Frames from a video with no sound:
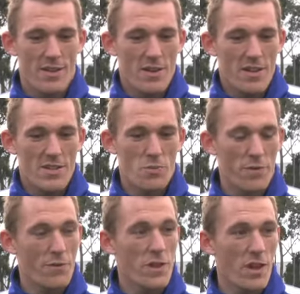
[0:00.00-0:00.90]
I guess,
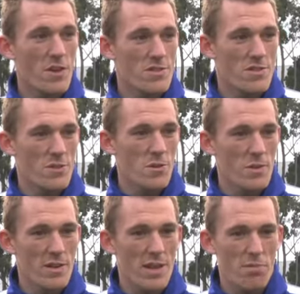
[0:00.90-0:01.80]
what footy coaches
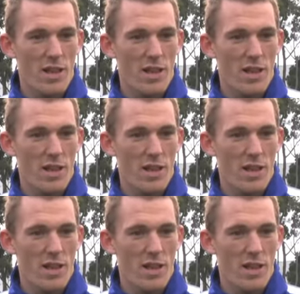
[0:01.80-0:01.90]
do, and, and,